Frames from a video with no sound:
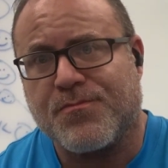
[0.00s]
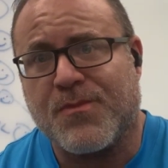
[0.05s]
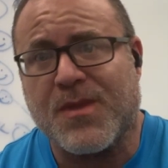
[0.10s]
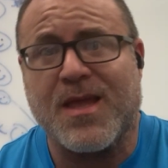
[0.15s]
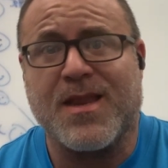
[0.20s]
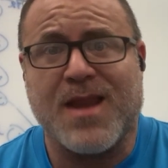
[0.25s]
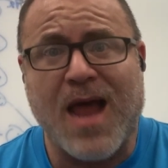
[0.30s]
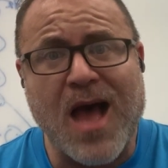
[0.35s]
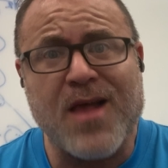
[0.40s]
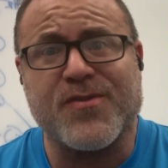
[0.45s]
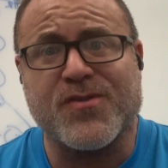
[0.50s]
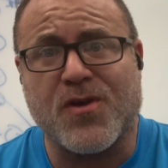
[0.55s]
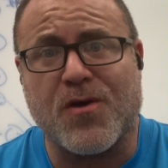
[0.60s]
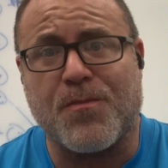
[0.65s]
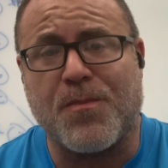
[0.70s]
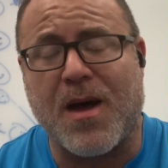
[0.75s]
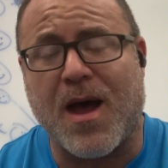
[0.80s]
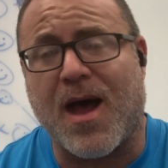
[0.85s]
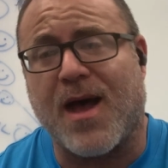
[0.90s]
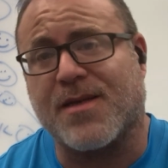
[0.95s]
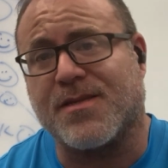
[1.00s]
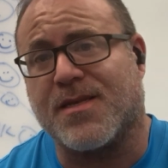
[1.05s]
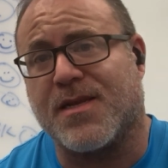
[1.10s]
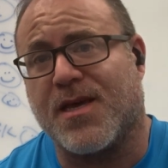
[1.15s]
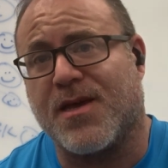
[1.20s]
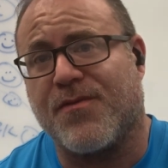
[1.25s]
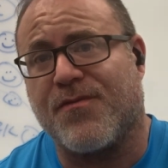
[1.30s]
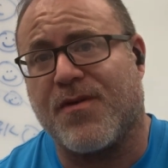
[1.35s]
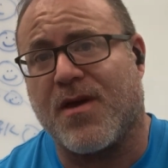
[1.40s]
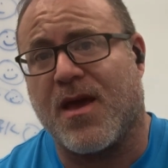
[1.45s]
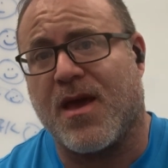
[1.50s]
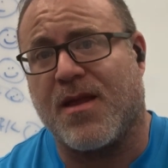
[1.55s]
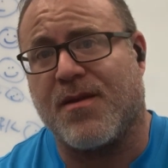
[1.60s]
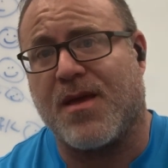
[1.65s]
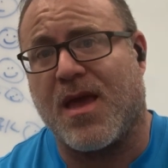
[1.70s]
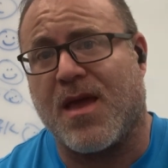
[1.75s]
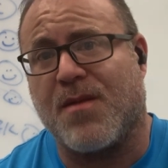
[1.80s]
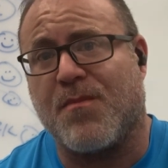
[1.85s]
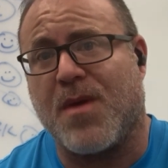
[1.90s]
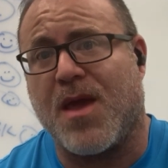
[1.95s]
not so positive
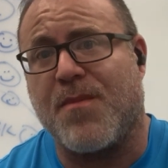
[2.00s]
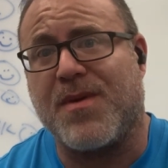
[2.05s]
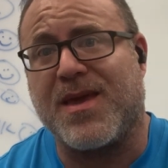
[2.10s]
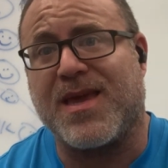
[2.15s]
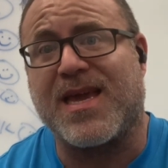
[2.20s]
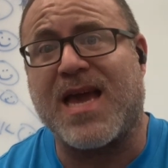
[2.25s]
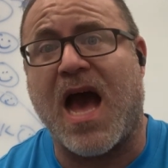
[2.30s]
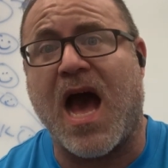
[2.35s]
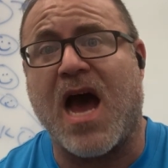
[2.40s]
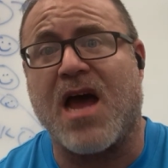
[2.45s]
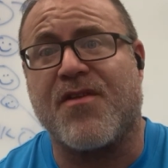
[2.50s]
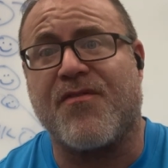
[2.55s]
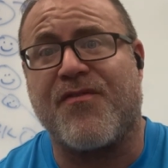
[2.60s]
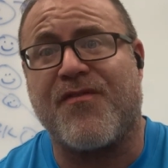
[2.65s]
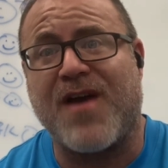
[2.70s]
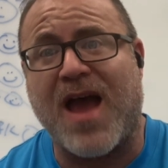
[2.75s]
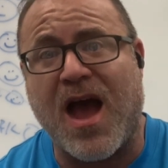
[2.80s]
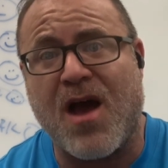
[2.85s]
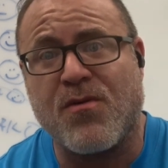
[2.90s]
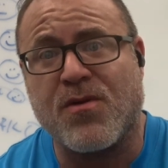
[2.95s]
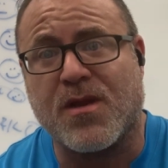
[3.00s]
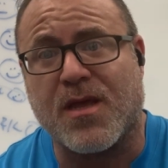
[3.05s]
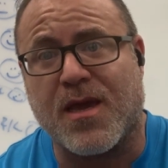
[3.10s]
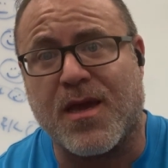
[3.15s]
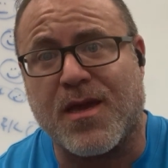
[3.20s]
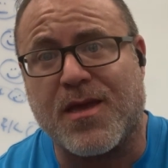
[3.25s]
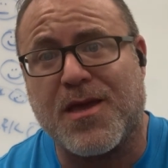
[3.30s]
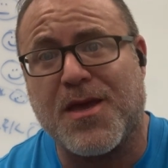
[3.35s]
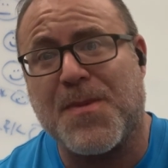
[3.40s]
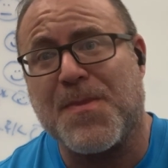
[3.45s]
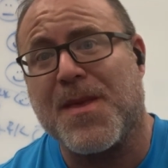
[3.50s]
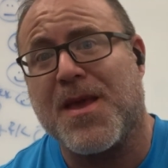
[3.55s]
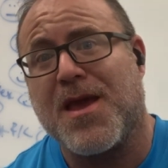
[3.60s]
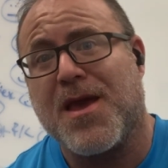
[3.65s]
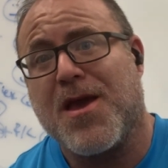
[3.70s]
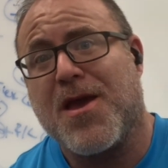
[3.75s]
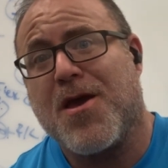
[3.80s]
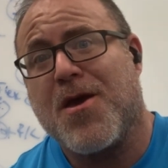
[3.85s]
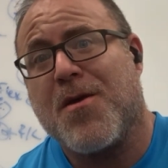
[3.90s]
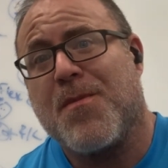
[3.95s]
and maybe confounding
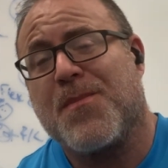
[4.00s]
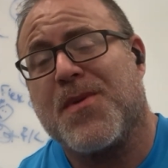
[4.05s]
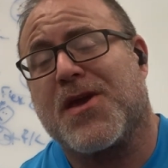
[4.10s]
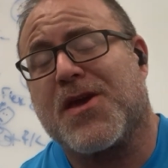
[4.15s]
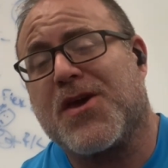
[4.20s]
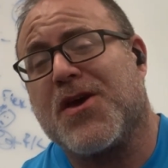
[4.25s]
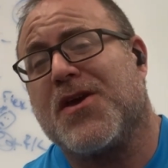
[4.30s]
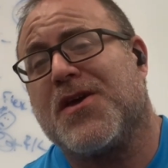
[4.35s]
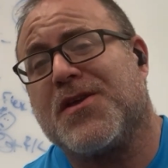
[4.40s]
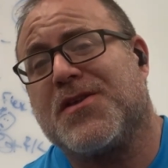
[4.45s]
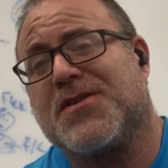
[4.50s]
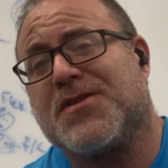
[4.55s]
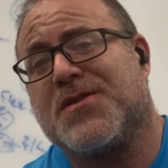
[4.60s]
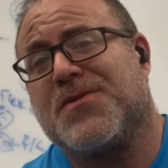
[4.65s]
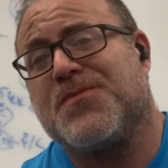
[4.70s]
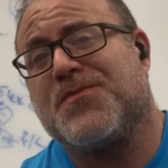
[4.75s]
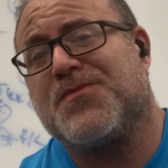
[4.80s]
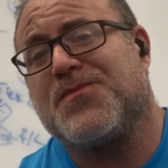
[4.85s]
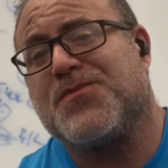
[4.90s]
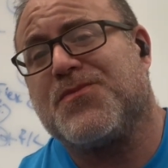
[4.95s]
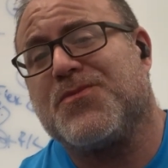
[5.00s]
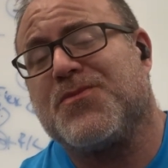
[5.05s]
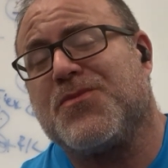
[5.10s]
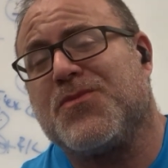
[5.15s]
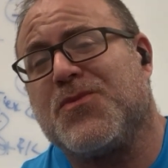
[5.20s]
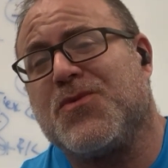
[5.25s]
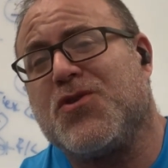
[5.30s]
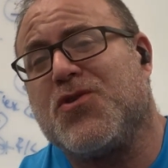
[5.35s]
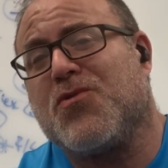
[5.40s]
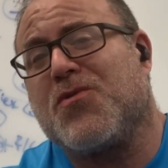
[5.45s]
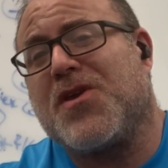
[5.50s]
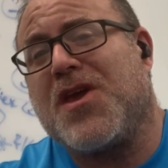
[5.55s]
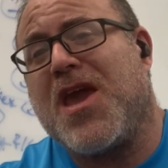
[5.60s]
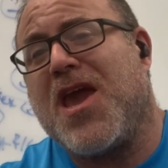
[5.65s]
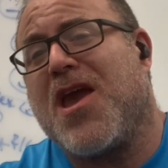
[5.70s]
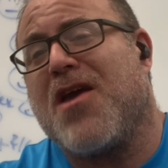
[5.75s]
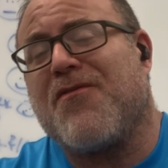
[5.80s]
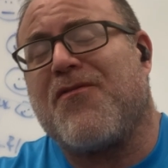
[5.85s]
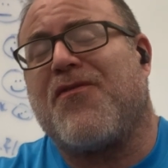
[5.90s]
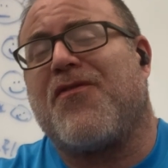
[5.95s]
because you
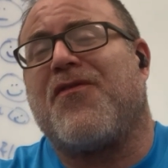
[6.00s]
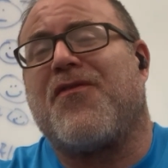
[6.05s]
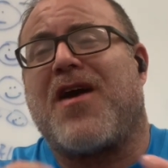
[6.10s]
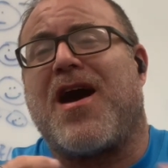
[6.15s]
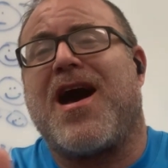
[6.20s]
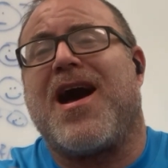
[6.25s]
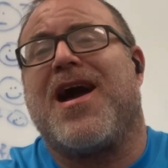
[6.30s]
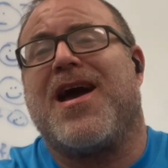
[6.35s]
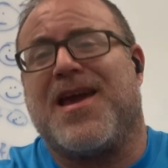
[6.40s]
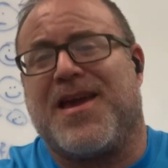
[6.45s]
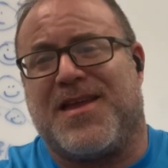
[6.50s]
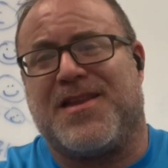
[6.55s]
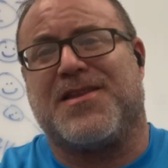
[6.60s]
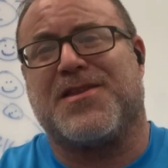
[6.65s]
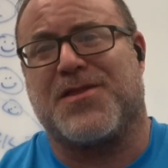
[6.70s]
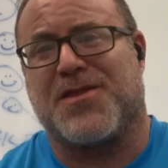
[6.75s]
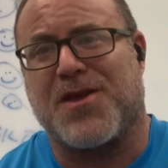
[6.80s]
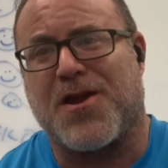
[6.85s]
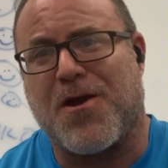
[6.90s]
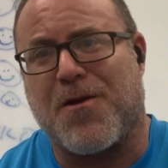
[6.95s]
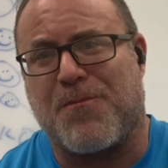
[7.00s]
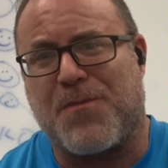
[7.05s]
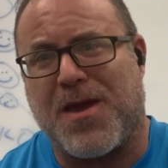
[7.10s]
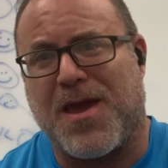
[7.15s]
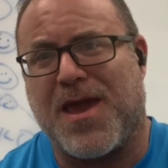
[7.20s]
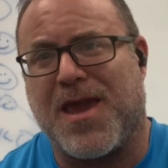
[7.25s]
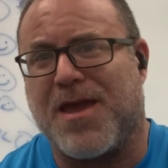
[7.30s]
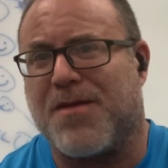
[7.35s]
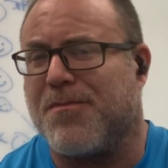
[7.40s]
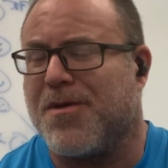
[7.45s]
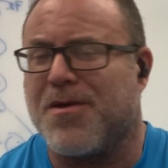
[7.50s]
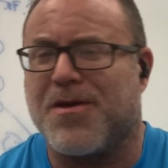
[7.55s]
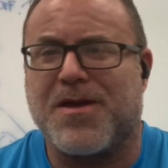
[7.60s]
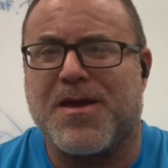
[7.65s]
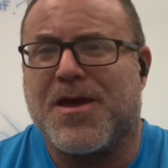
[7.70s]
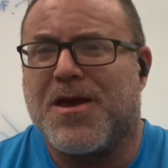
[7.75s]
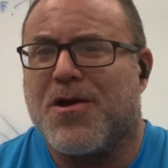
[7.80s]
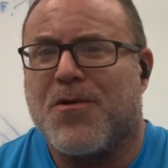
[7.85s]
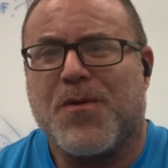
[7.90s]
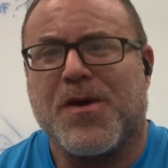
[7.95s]
can't find their pain.
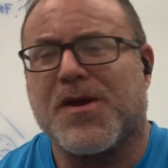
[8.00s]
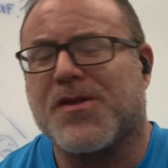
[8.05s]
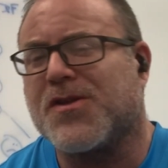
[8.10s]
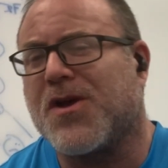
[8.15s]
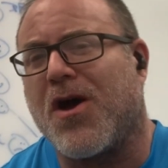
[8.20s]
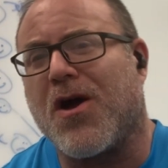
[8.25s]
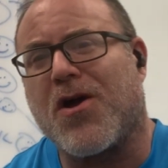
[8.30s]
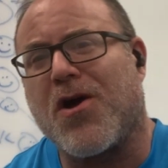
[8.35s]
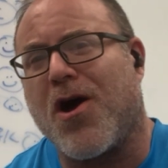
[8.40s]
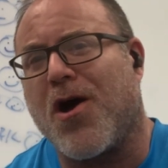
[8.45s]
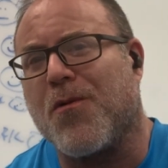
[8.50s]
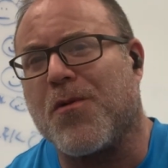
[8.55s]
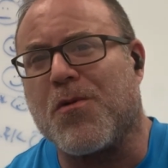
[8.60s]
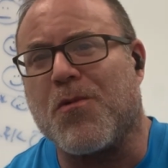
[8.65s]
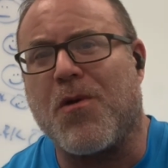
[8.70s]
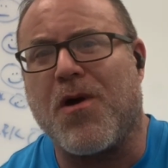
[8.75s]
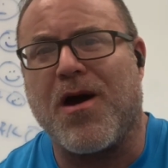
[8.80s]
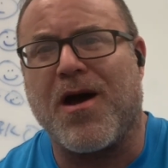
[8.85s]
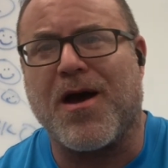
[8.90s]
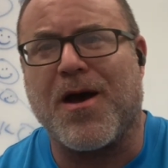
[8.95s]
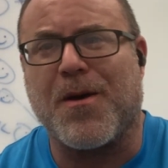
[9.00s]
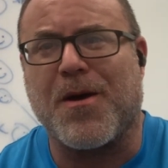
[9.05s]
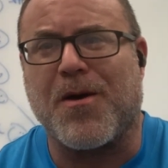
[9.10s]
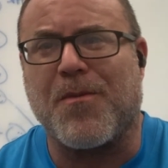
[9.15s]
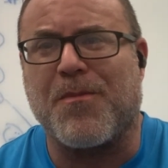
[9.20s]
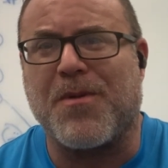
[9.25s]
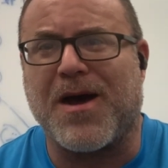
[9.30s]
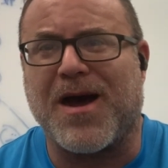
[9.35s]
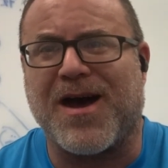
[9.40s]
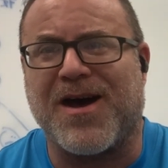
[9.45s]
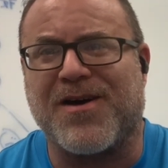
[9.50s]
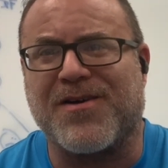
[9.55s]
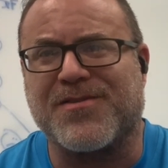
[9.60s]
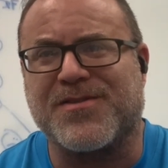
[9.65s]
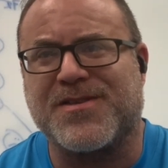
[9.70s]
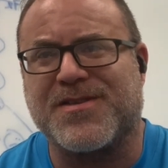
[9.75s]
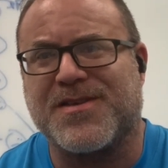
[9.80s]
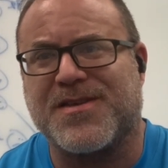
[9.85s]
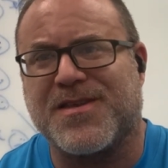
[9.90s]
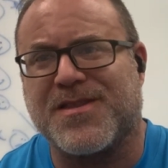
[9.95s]
We could talk all we want
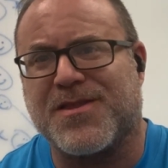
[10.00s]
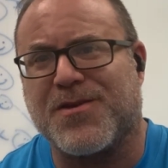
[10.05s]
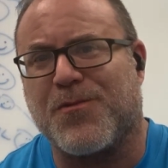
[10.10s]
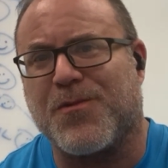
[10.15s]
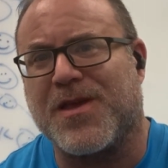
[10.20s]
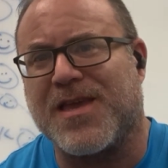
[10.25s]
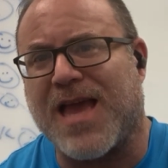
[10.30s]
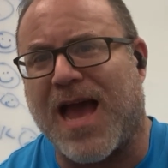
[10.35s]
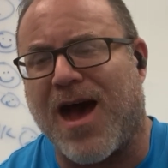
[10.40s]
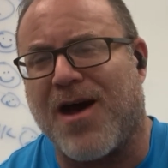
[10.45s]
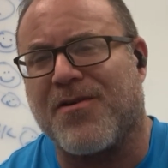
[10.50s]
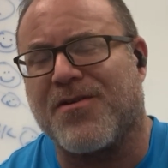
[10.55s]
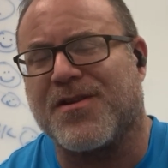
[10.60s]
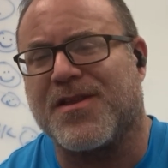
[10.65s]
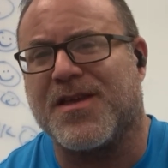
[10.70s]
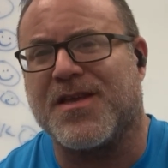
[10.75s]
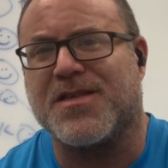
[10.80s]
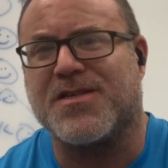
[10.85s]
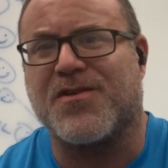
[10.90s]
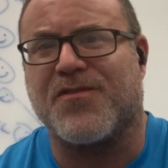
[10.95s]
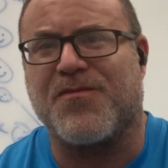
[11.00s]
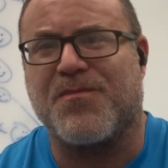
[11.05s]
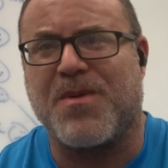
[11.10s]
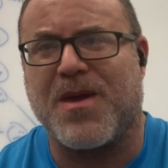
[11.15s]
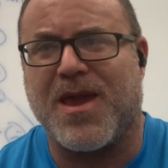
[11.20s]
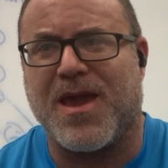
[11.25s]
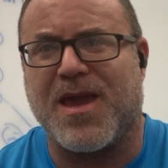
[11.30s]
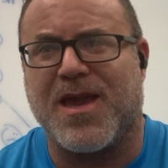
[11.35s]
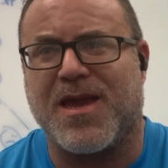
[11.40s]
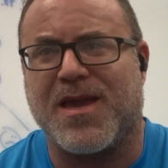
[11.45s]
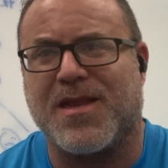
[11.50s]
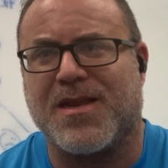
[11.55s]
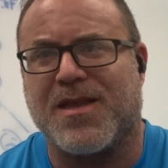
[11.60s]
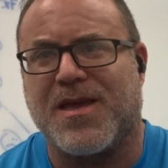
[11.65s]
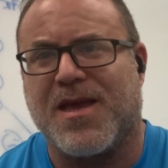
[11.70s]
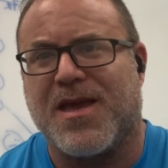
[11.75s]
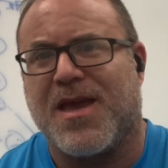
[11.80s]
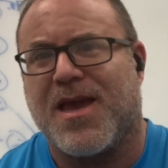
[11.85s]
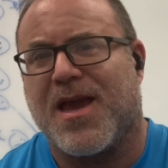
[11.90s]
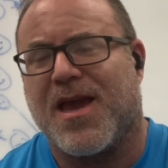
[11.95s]
about the realities of
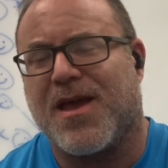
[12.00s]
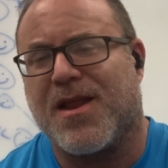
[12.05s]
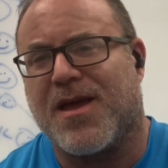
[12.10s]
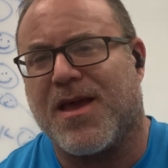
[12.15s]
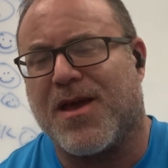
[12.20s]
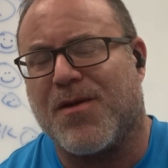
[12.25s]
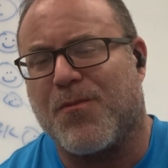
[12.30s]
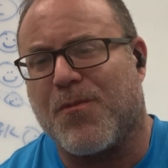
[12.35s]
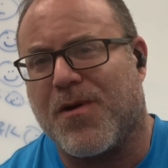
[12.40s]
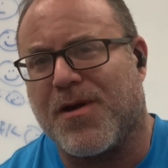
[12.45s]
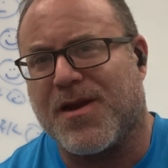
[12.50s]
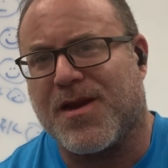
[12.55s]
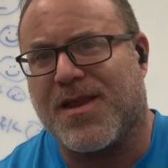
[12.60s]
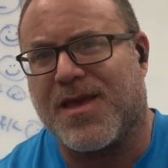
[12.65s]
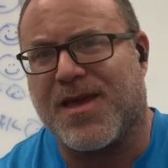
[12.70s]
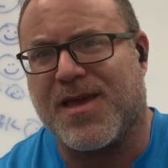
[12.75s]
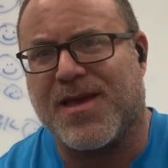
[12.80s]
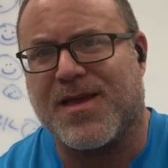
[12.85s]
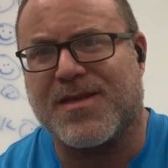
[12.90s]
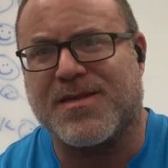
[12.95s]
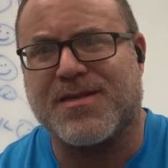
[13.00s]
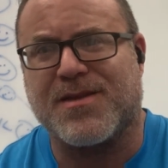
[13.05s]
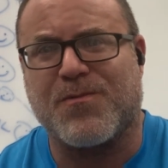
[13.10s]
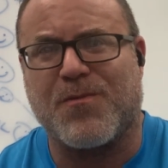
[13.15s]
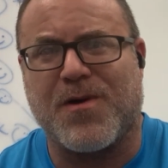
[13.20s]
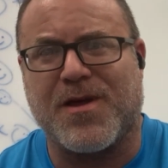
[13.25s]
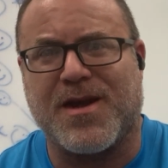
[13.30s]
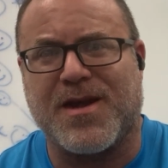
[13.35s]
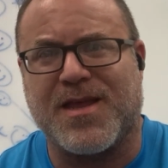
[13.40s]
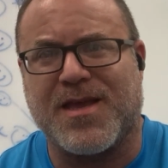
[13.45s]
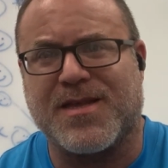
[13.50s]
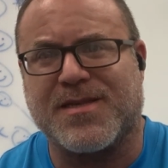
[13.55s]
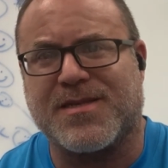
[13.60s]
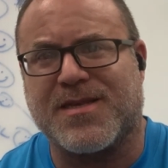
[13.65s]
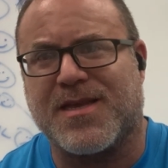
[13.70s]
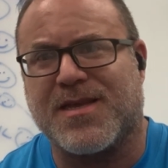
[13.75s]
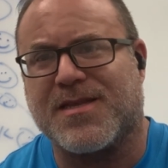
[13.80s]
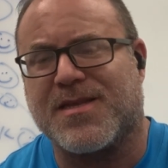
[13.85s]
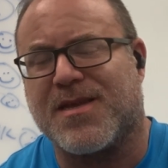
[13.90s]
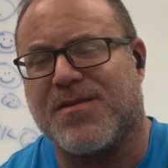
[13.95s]
pain and what it is and what it
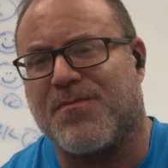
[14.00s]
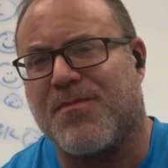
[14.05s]
isn't and